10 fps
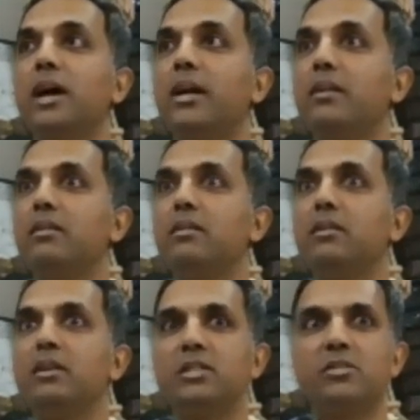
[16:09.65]
And
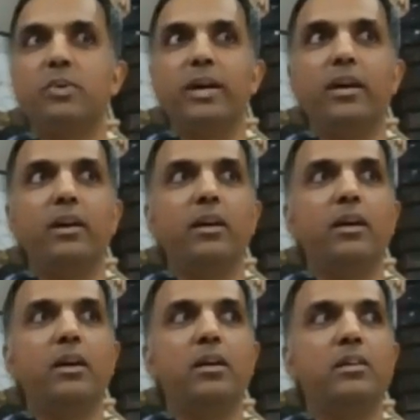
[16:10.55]
he says, Why?
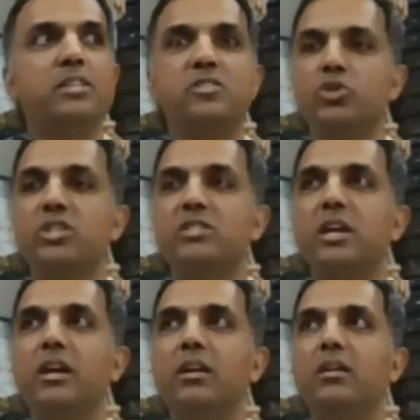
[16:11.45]
He says, You
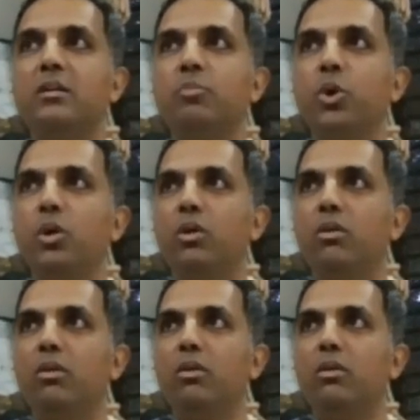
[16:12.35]
just killed the bull.